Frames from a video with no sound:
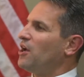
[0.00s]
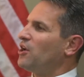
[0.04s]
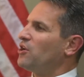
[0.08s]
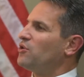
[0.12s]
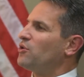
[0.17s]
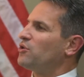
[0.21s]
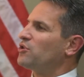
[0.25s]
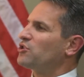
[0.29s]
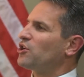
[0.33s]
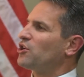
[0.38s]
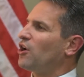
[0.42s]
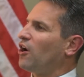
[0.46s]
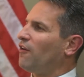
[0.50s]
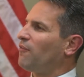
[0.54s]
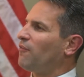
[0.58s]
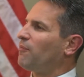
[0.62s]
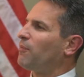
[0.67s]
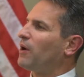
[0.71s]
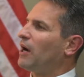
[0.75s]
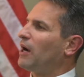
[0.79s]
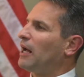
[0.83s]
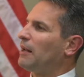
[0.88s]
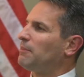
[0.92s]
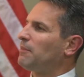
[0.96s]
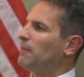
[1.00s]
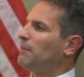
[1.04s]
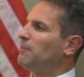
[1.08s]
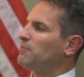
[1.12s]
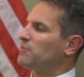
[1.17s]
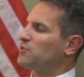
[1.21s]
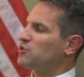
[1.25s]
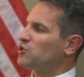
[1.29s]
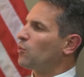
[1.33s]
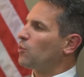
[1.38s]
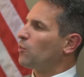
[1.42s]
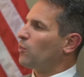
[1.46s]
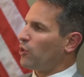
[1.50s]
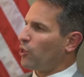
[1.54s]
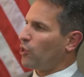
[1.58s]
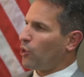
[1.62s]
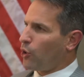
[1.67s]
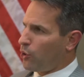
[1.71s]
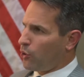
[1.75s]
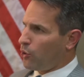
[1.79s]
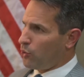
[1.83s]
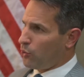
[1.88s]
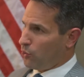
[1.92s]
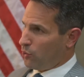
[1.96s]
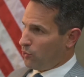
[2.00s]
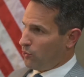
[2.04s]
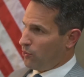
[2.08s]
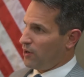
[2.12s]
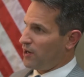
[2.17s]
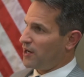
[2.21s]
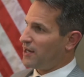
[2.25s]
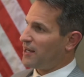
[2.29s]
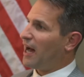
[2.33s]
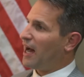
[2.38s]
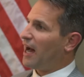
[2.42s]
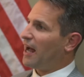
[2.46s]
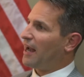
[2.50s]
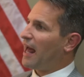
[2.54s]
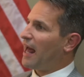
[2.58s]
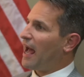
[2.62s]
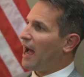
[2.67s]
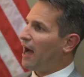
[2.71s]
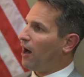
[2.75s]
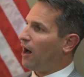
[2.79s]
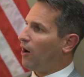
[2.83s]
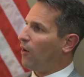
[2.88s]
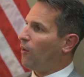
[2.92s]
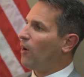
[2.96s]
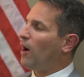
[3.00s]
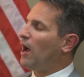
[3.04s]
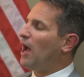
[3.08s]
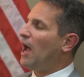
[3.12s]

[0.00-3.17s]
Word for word: you solve problems with who, not how.